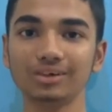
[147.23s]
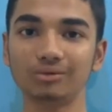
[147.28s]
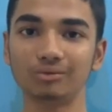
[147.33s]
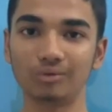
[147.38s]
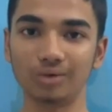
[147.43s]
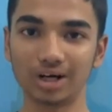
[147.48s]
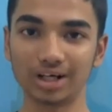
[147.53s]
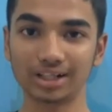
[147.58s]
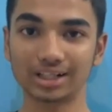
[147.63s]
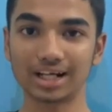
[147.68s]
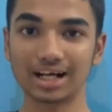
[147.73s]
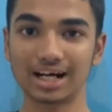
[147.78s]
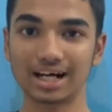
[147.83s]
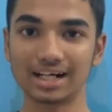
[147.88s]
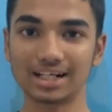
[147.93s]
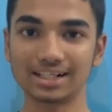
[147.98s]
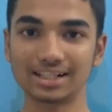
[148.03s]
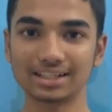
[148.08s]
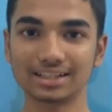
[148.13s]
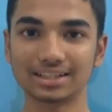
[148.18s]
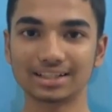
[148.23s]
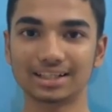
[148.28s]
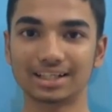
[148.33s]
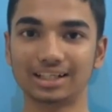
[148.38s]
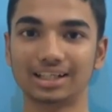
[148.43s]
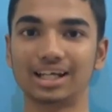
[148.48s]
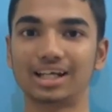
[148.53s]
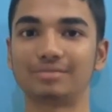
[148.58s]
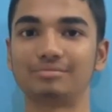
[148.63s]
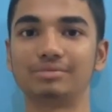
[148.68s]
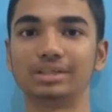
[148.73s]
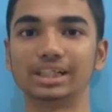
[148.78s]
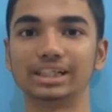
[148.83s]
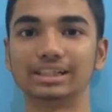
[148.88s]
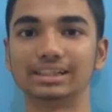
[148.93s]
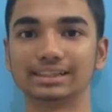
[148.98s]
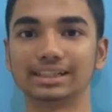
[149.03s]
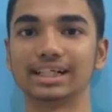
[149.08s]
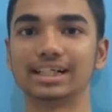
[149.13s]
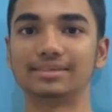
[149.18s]
work hard and be
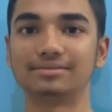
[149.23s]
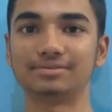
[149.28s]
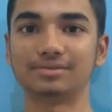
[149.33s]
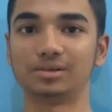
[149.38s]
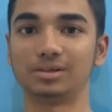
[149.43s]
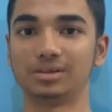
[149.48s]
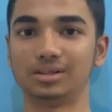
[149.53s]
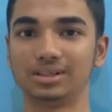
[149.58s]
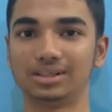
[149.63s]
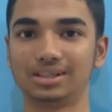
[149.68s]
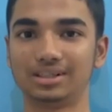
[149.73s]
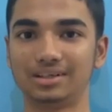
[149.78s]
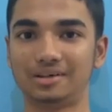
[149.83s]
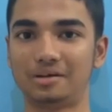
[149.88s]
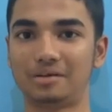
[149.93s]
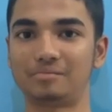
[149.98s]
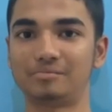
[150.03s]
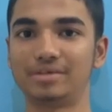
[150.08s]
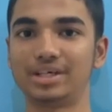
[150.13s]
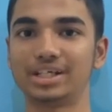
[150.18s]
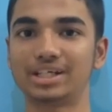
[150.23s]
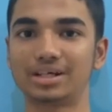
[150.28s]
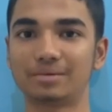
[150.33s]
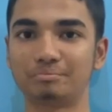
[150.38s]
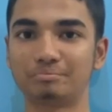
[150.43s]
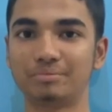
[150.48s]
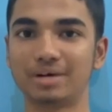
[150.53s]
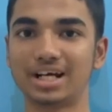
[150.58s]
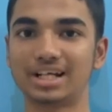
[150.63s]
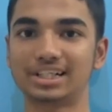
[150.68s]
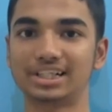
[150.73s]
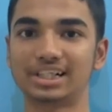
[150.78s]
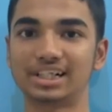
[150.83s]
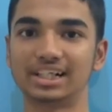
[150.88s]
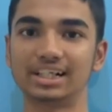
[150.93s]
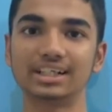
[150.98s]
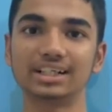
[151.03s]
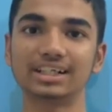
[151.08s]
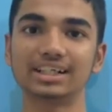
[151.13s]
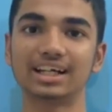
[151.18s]
grateful and be
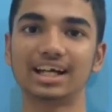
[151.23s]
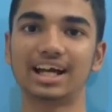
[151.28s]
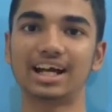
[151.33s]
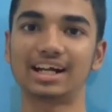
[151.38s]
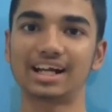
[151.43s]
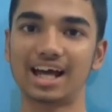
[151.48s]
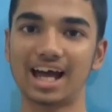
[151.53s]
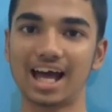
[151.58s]
compassionate and